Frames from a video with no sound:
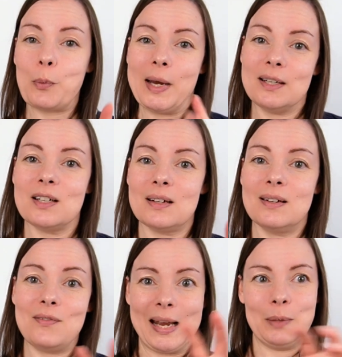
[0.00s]
the picture
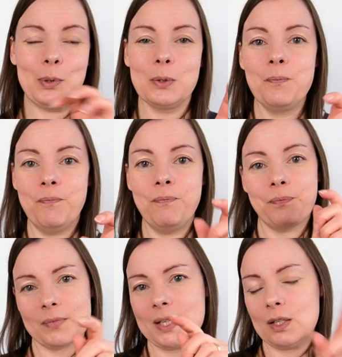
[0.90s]
available,
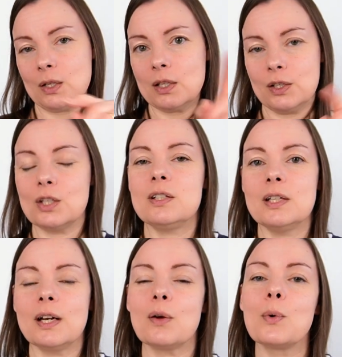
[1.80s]
that's,
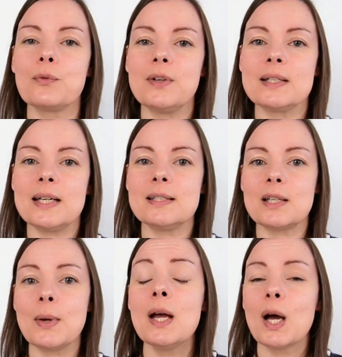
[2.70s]
you know, all filled in.
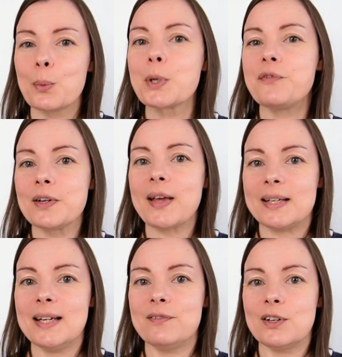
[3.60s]
So I want to fill
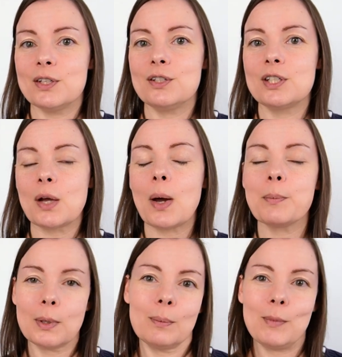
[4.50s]
that in first. So
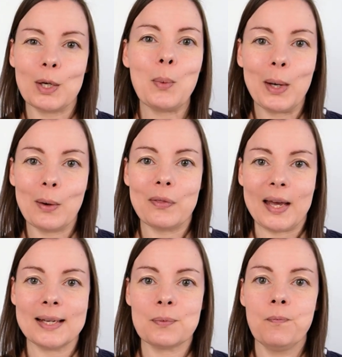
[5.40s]
I'm going to work on
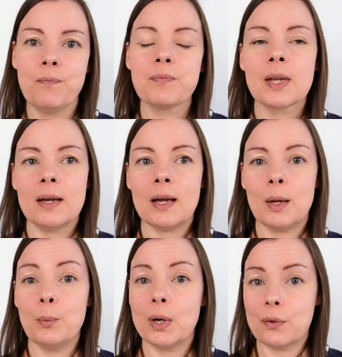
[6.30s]
that,
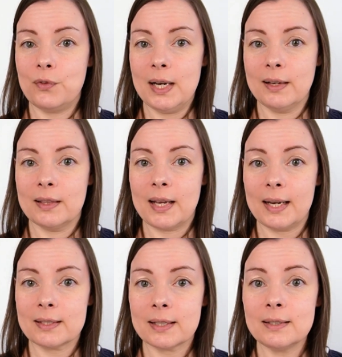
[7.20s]
work on filling in the
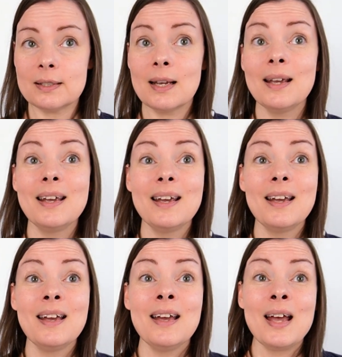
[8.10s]
hexagons.
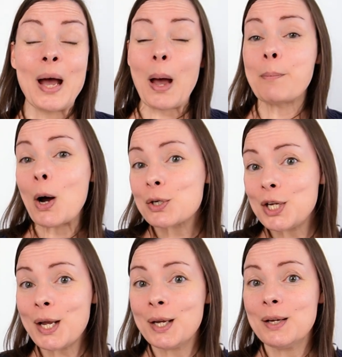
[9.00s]
And part
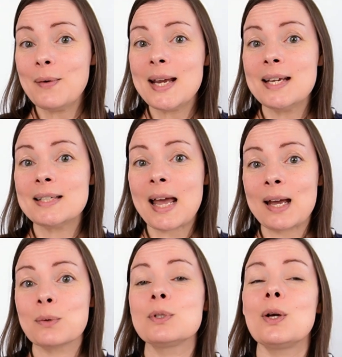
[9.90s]
2 is
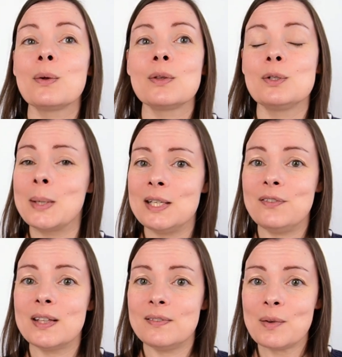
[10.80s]
out on the
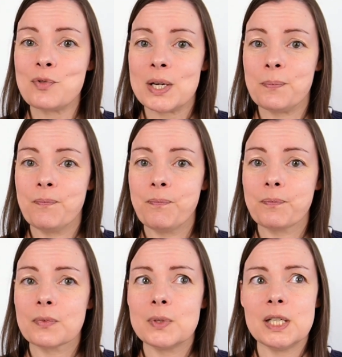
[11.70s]
25th of February,
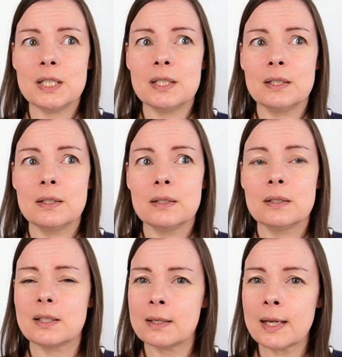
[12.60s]
which is
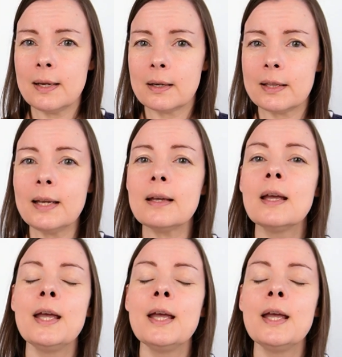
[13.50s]
Sunday, I think.